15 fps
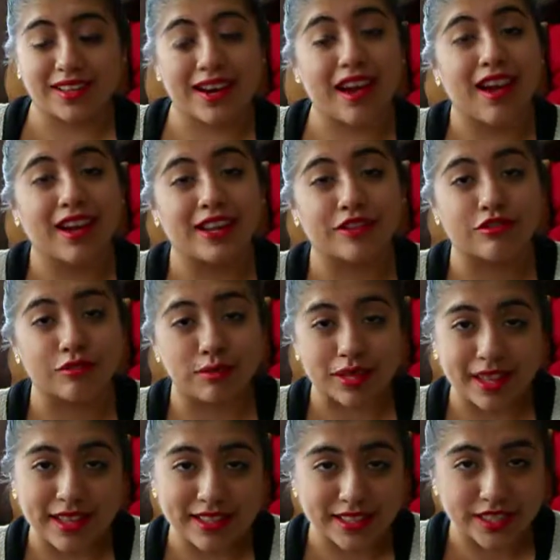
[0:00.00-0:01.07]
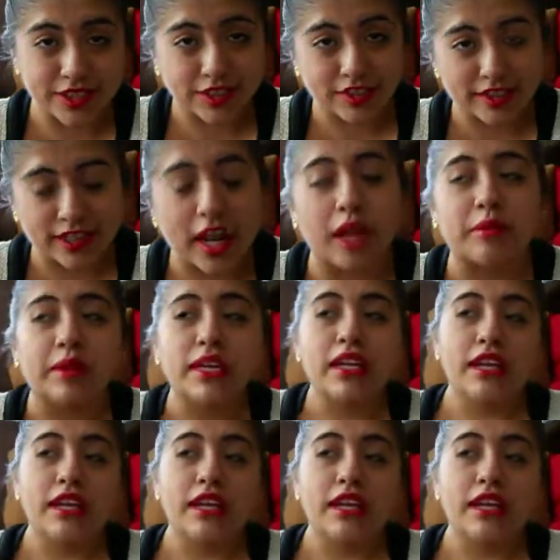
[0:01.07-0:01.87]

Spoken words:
that I do with Mackenzie all the time.